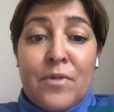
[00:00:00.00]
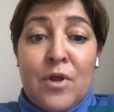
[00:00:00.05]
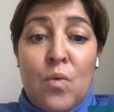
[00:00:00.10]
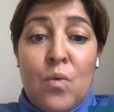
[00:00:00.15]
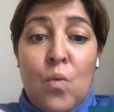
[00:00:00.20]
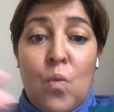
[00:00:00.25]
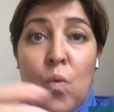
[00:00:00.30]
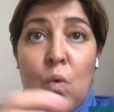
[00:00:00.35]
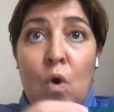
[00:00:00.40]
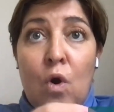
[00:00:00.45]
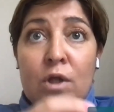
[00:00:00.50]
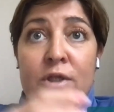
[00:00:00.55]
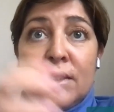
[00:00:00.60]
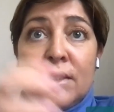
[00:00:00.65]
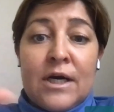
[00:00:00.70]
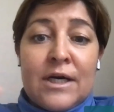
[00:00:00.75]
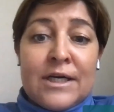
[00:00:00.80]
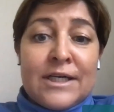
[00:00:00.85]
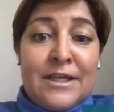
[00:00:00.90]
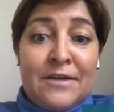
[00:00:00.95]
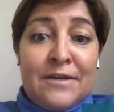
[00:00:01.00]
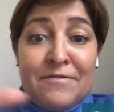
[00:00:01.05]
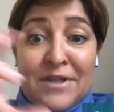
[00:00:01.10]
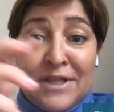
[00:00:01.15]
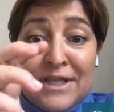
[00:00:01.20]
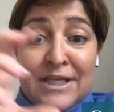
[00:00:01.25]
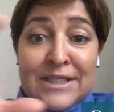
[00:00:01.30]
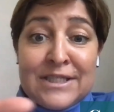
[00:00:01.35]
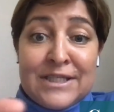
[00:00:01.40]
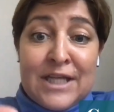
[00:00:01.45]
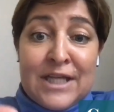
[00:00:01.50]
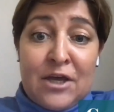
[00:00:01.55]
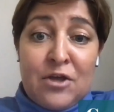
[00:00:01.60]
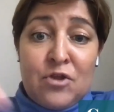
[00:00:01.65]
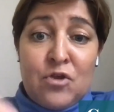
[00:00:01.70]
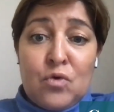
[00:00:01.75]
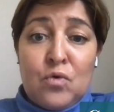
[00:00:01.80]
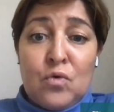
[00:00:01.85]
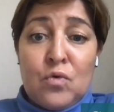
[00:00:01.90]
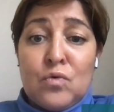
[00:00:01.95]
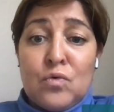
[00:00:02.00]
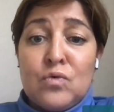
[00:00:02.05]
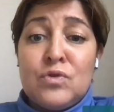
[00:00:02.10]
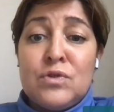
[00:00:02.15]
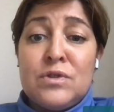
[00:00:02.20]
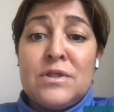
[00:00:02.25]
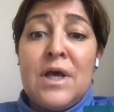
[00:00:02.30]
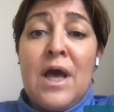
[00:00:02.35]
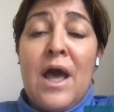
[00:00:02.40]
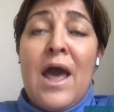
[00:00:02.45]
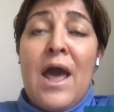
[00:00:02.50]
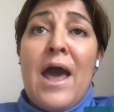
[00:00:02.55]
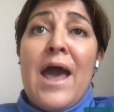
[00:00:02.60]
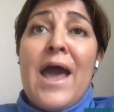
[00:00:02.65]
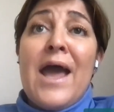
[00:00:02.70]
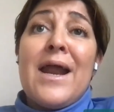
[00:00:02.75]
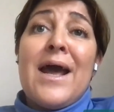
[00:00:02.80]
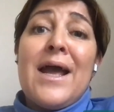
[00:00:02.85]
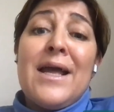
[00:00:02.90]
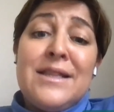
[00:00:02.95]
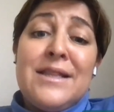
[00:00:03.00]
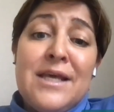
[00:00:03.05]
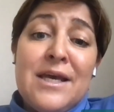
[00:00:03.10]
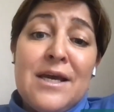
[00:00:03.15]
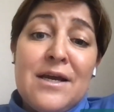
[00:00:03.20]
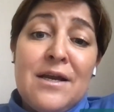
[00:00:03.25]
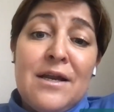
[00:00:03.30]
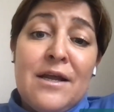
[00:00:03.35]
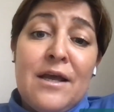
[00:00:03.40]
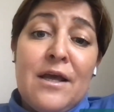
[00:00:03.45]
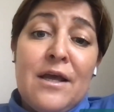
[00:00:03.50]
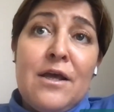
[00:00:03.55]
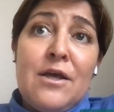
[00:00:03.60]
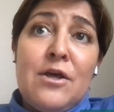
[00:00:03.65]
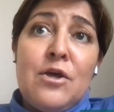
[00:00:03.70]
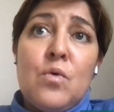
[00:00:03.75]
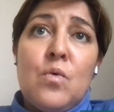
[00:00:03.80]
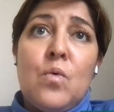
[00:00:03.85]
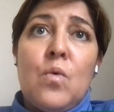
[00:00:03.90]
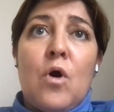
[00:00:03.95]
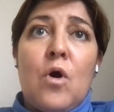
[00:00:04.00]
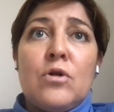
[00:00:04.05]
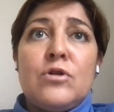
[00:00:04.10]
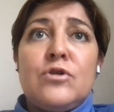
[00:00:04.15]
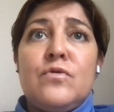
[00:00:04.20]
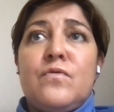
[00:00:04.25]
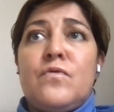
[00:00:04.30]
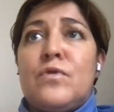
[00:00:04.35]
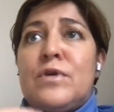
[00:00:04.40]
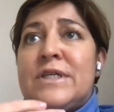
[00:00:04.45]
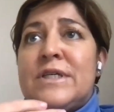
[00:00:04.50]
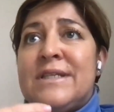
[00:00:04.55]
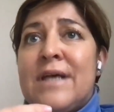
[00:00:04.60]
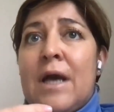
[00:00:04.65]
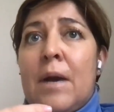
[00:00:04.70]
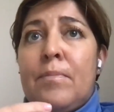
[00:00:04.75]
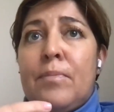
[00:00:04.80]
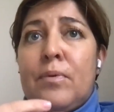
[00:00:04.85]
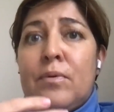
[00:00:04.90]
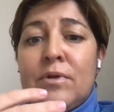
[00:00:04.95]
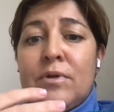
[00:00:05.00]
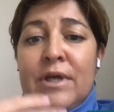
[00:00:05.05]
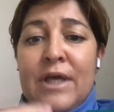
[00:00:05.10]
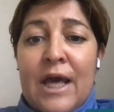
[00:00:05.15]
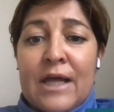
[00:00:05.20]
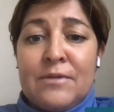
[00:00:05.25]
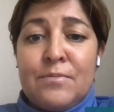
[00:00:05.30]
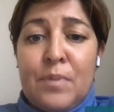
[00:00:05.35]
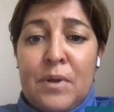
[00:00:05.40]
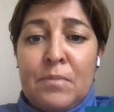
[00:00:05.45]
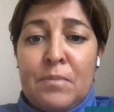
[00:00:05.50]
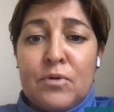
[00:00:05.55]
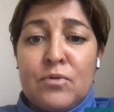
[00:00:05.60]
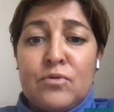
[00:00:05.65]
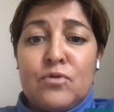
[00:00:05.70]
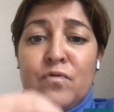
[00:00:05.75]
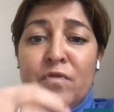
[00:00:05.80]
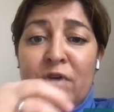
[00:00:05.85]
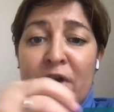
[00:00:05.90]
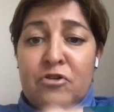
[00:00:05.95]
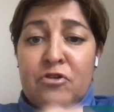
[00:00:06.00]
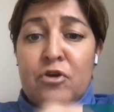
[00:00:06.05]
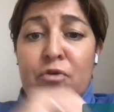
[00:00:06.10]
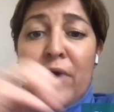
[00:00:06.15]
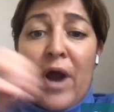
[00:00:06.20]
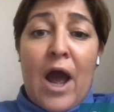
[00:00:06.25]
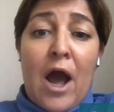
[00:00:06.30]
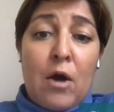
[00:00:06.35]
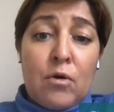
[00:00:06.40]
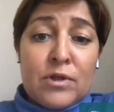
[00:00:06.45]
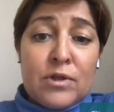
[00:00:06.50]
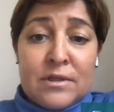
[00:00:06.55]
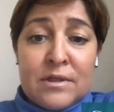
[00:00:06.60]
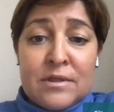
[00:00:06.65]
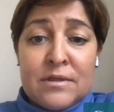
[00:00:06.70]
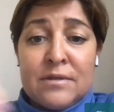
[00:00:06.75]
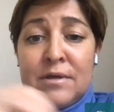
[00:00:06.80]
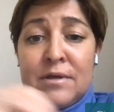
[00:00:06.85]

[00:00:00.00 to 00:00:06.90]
what activities they choose. And ideally, you want to, for example, get people to venture out